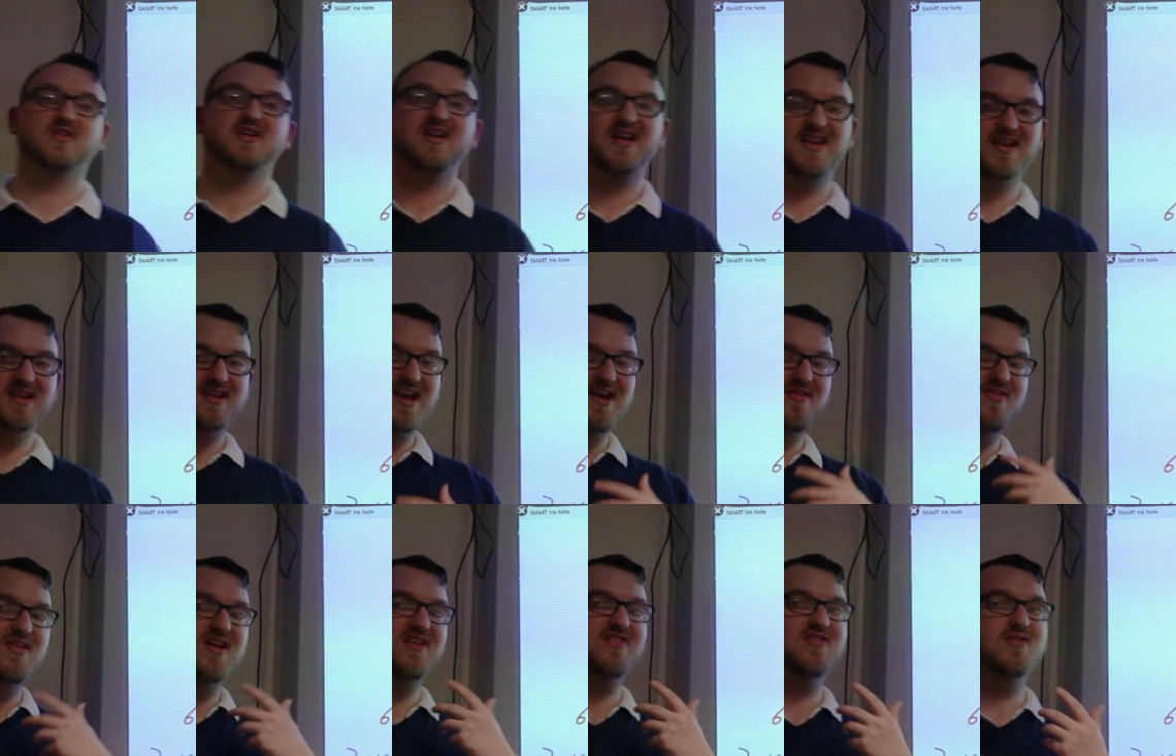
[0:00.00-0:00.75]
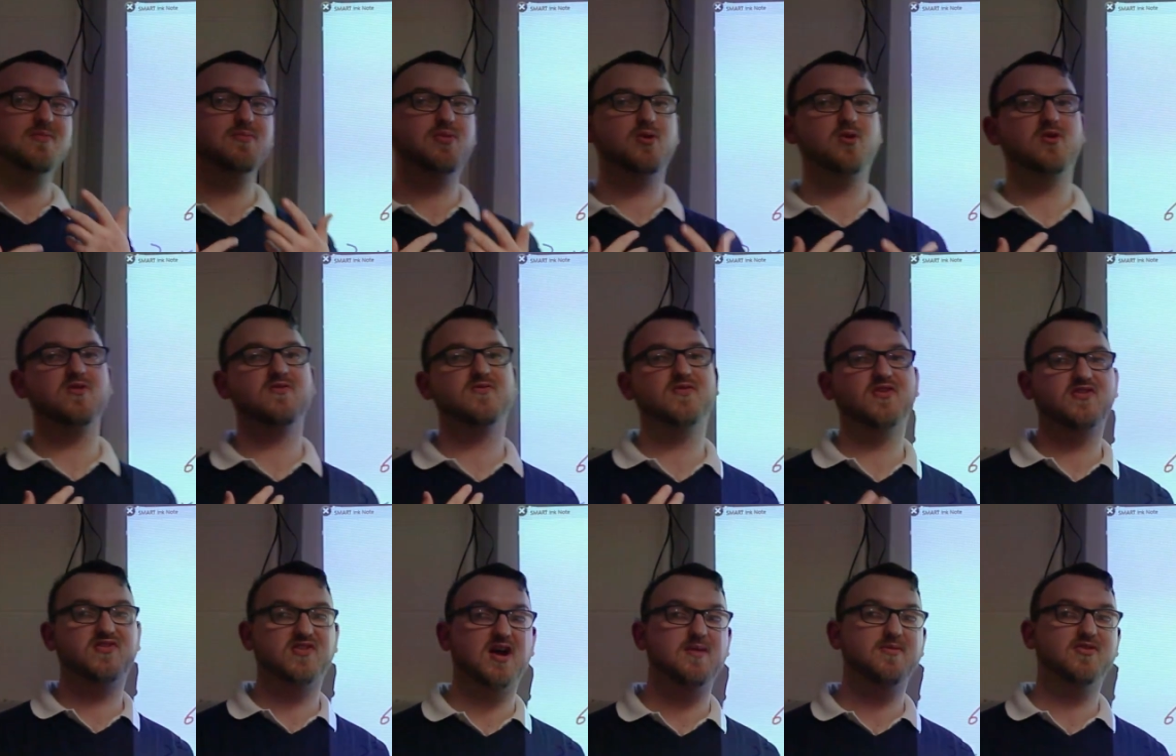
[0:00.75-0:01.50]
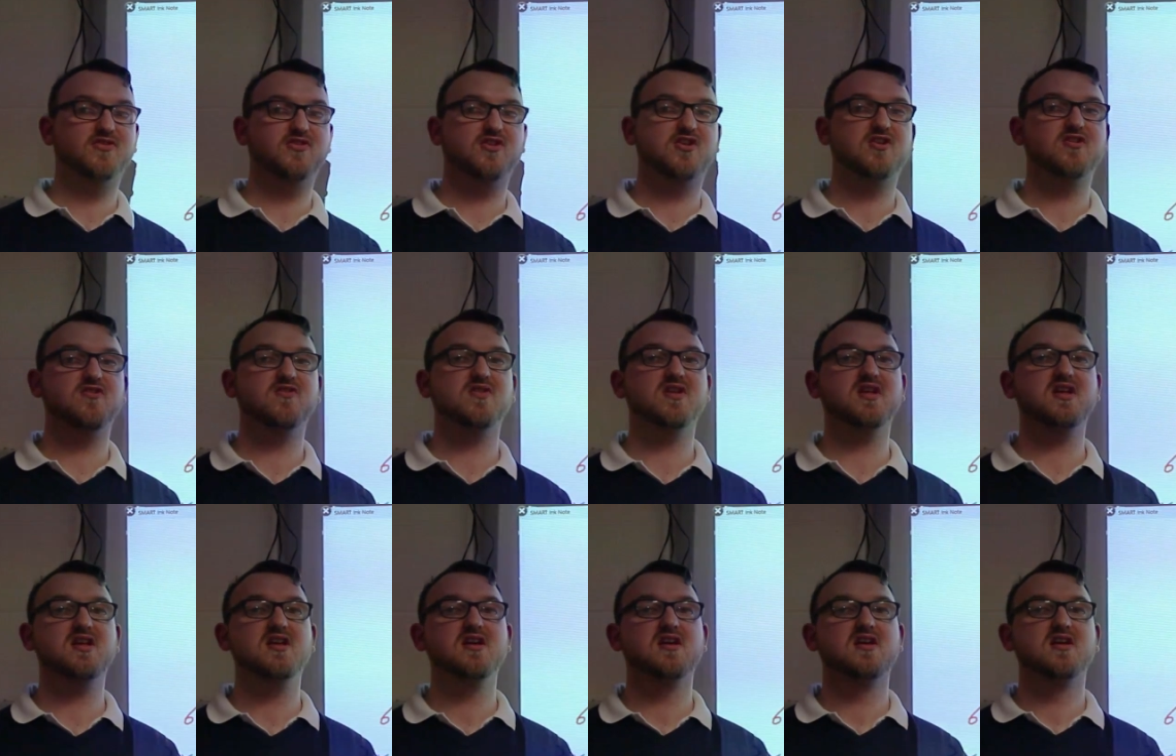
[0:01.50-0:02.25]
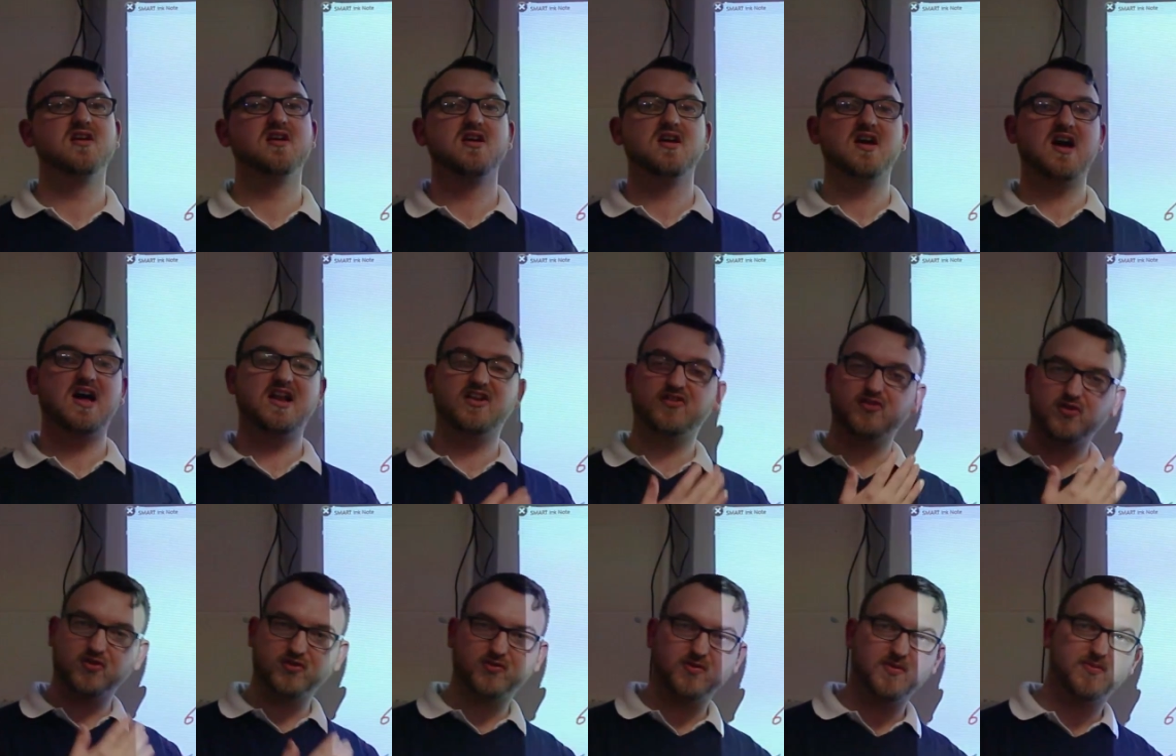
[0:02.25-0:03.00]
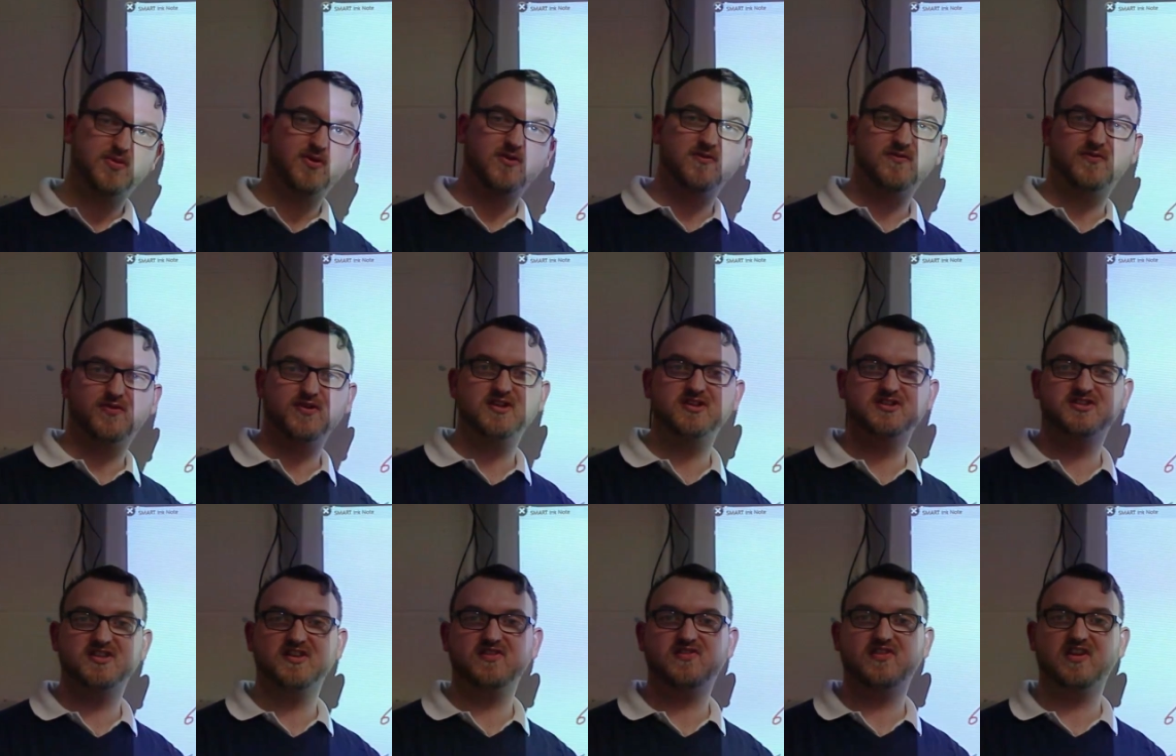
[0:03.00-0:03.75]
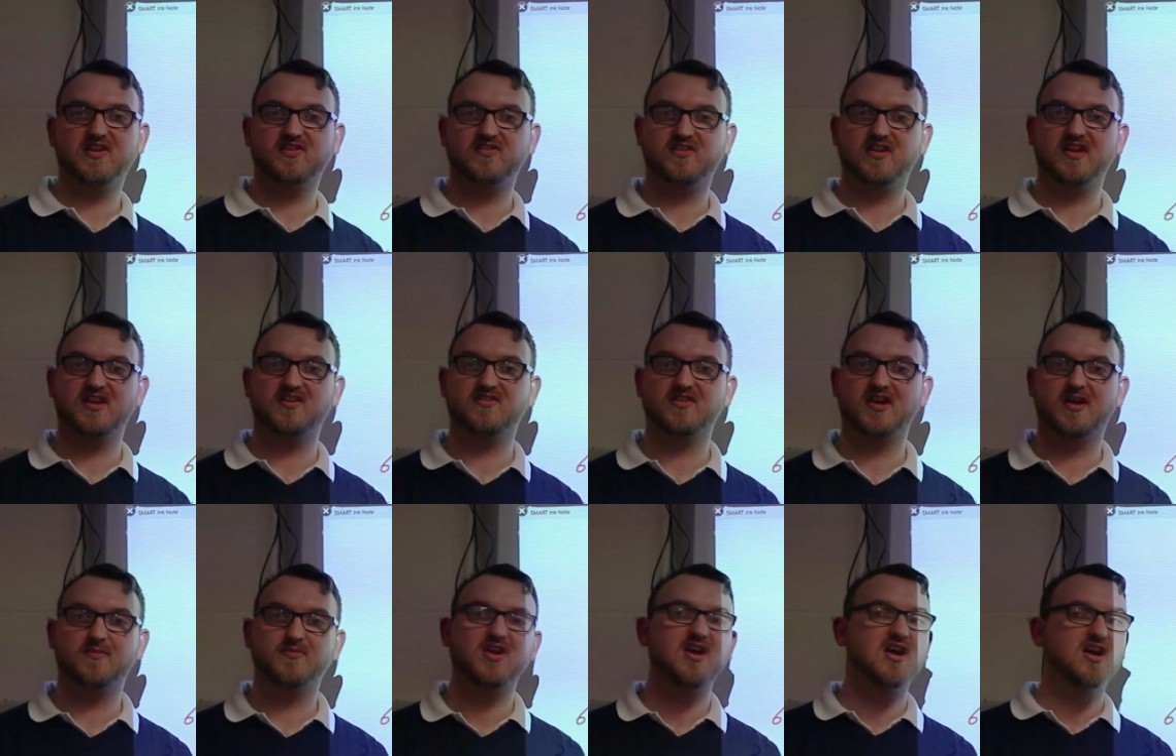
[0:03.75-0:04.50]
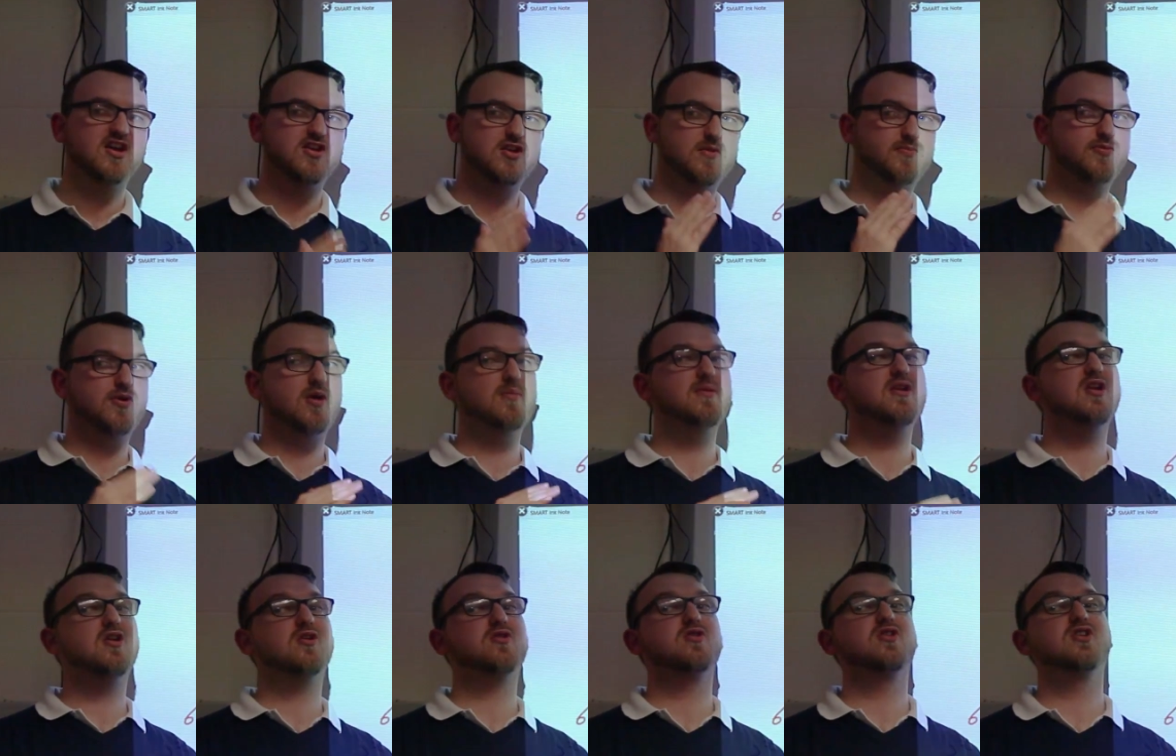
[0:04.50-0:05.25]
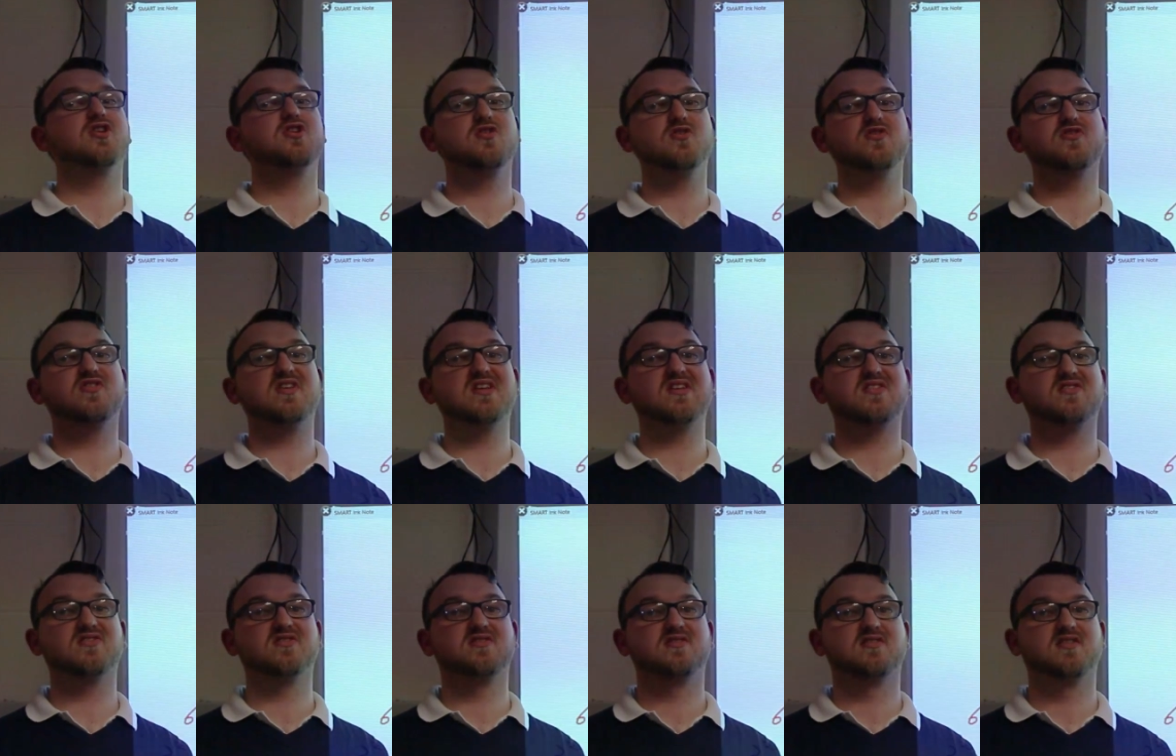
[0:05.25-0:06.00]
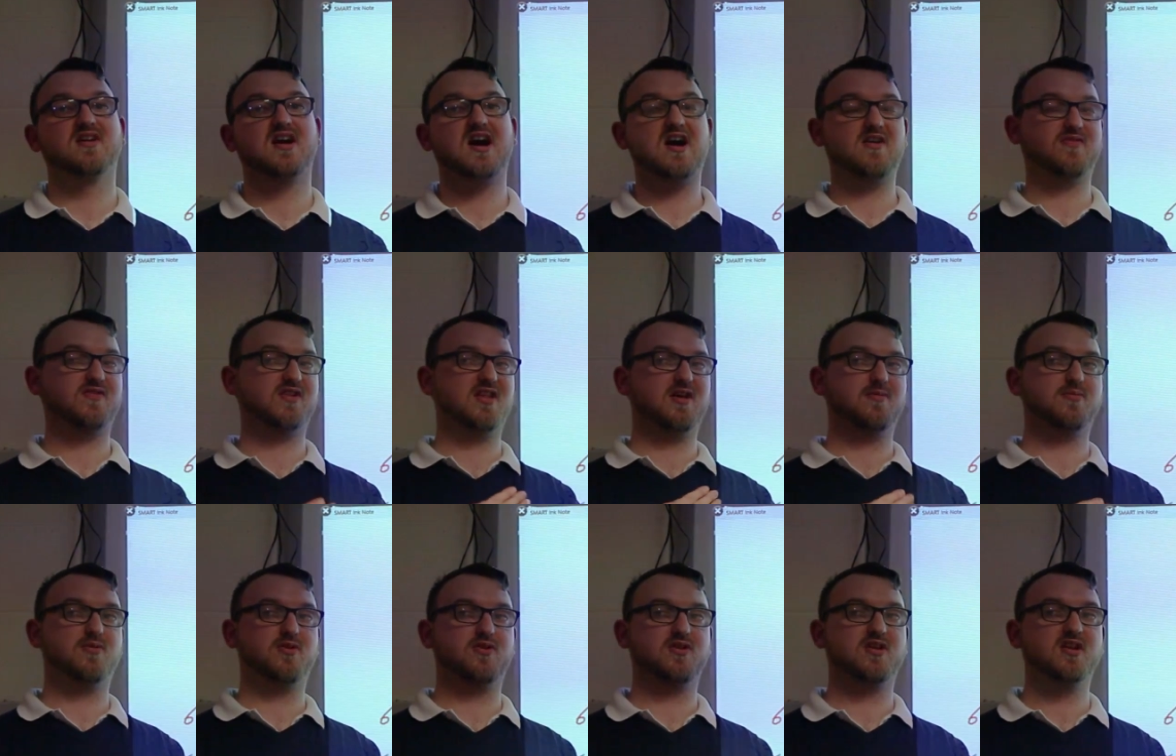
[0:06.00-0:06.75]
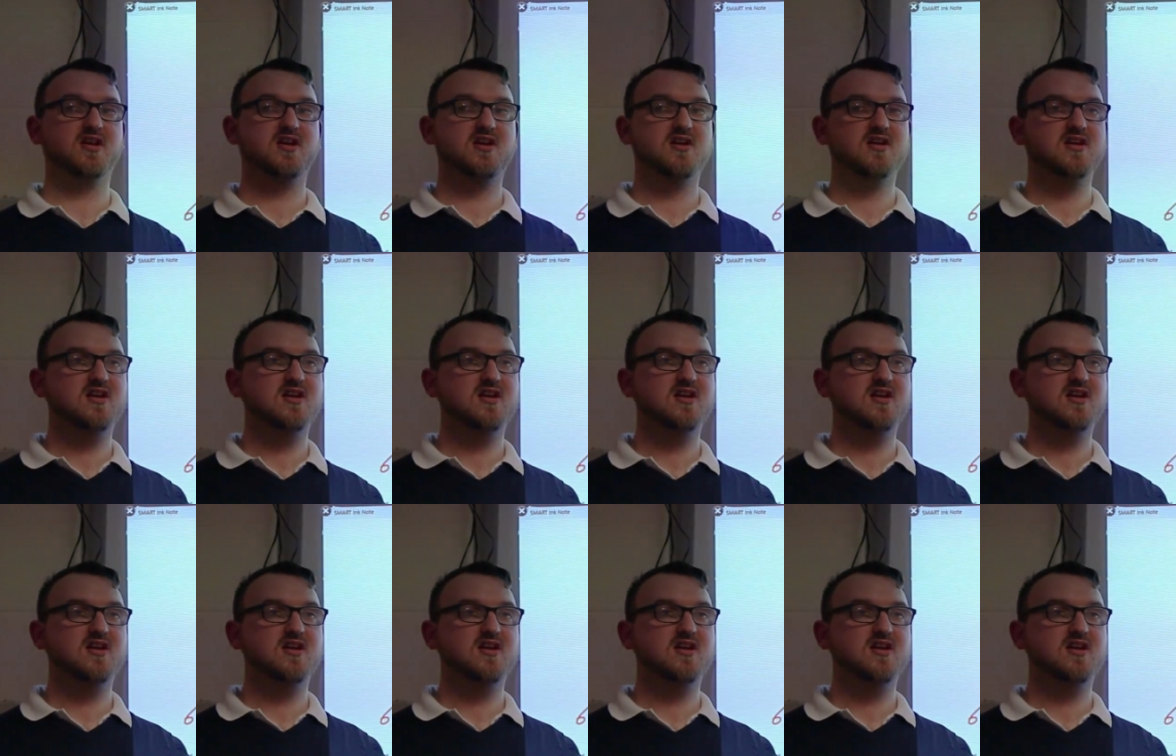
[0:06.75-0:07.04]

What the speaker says: And again, that's important for cybersecurity, and it's also important for your GCSE exam. You're probably not going to use this after that point.